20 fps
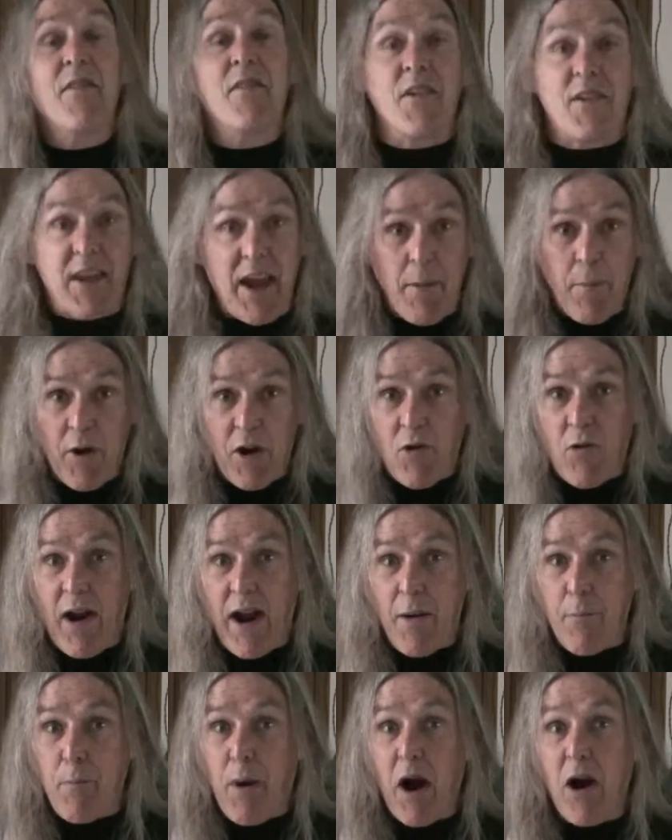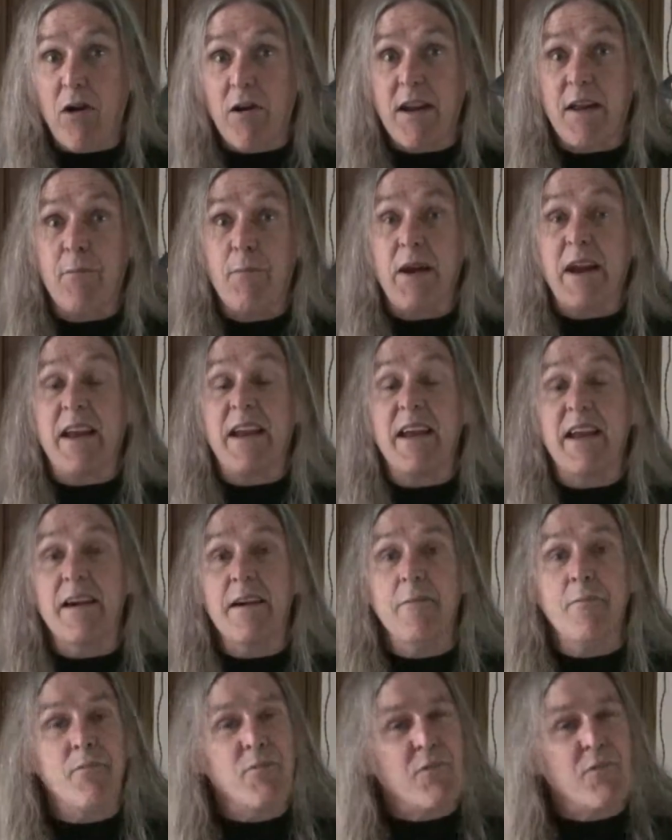the Democrat Party media,